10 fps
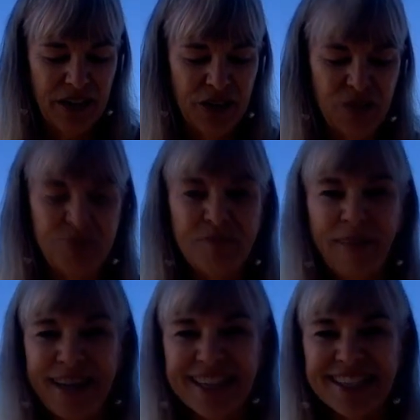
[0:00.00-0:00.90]
You
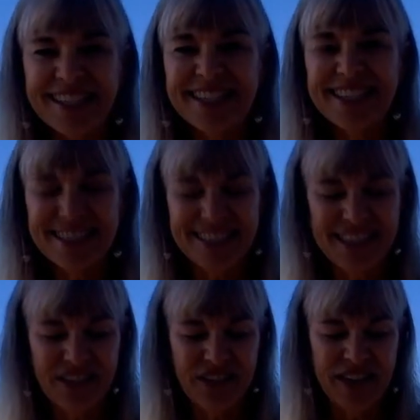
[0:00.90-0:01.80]
must
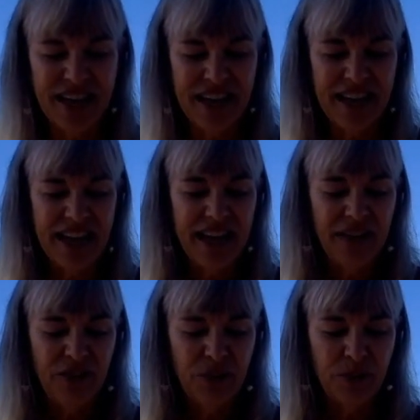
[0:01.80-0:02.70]
succeed today
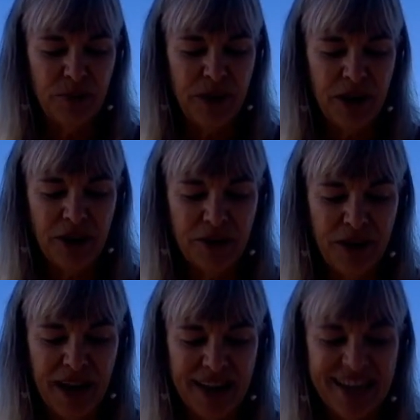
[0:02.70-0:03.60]
if you prepare your
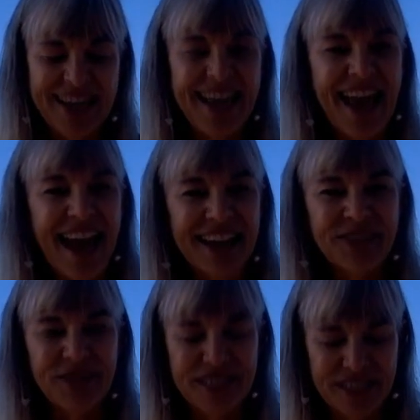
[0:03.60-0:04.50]
mind
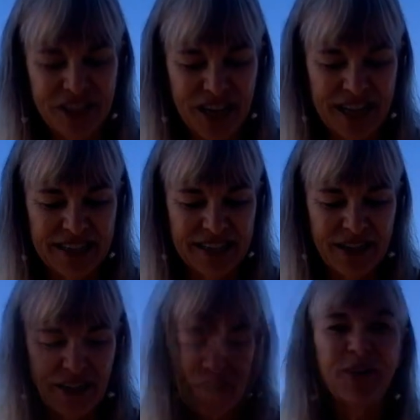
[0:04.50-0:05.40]
as we suggest,
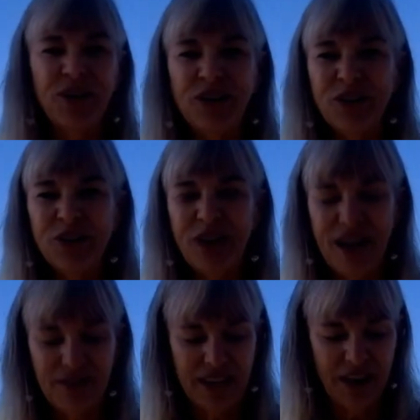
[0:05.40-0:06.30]
for you
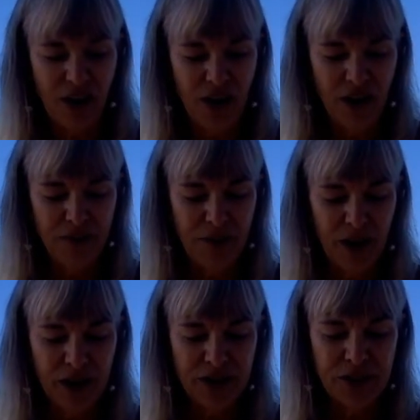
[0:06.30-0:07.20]
have let all
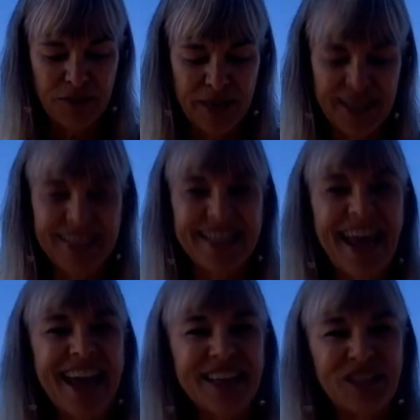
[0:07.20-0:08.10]
bars to peace
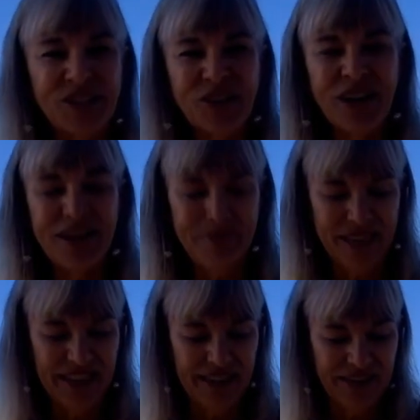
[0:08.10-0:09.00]
and joy be
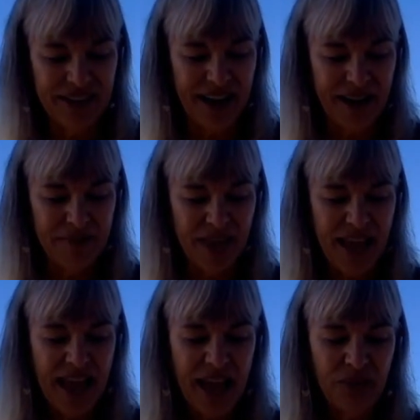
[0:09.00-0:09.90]
lifted up,
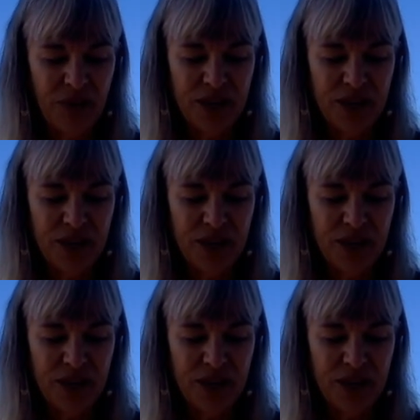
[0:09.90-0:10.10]
and what